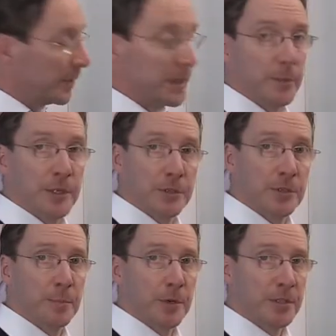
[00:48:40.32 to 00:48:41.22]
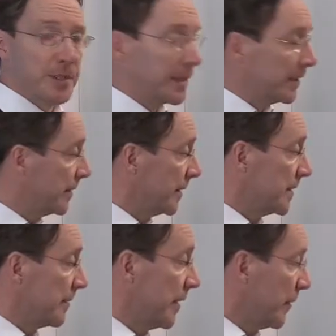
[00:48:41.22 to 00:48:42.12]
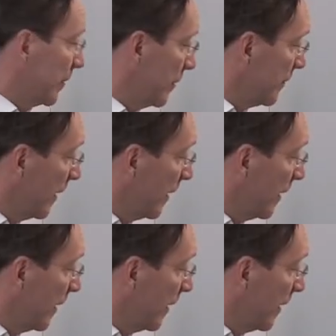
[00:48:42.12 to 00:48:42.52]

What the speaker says: millimeters per second. That's a very good